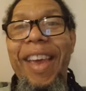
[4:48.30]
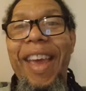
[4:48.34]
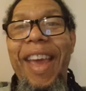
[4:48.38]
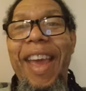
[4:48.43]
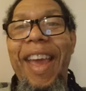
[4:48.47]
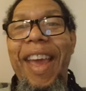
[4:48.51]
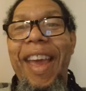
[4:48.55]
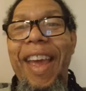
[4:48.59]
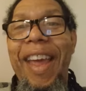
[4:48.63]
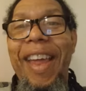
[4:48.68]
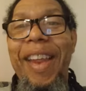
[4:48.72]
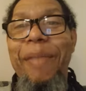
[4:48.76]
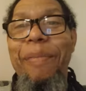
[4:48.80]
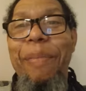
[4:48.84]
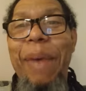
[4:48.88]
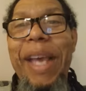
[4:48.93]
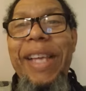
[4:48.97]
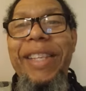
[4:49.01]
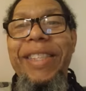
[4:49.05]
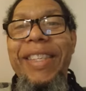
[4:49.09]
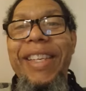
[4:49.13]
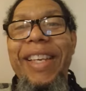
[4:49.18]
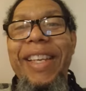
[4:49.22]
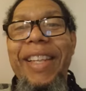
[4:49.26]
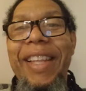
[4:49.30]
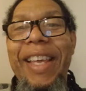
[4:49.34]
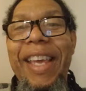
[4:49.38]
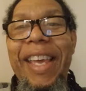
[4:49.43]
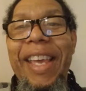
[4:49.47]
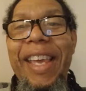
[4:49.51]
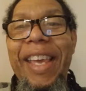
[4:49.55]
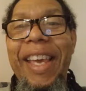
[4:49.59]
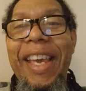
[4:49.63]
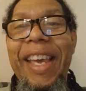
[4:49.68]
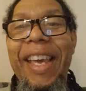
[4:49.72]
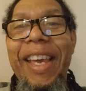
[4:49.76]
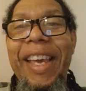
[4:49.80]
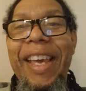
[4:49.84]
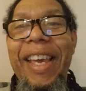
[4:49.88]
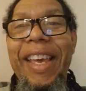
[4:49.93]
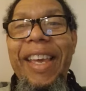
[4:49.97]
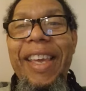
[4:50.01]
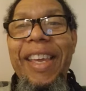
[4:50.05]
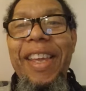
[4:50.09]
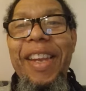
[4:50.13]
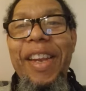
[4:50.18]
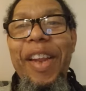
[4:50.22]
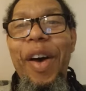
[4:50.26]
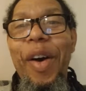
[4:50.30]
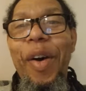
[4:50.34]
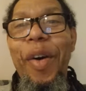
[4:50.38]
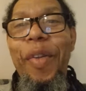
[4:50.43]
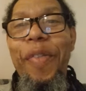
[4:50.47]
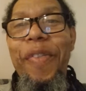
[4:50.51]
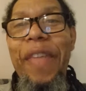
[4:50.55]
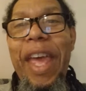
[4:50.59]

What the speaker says: And basically, you know,